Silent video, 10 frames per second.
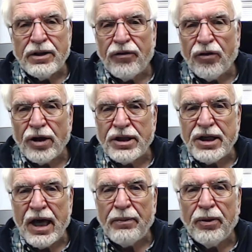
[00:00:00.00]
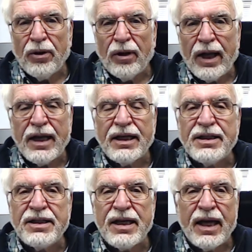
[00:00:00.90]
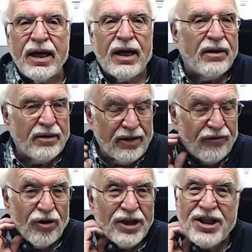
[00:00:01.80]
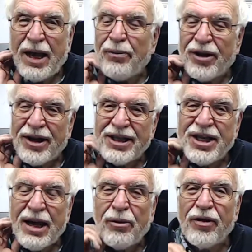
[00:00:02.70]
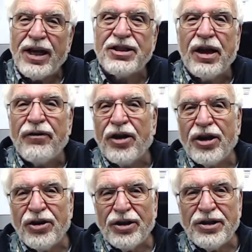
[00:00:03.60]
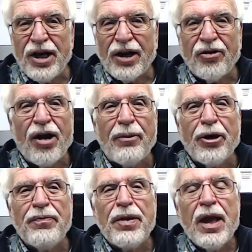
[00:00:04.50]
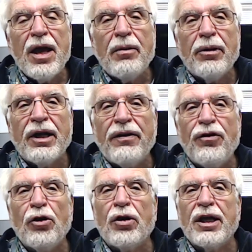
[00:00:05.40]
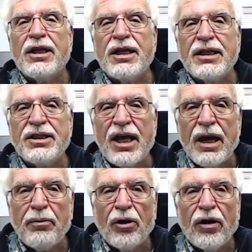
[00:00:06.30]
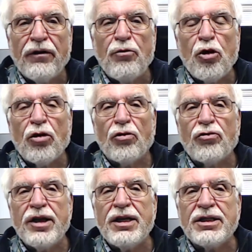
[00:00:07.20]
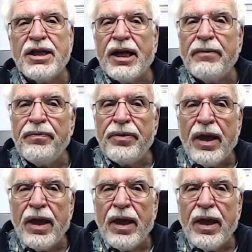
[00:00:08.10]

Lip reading: an example. That's not very good grammar. But if you look at an example of moral reasoning,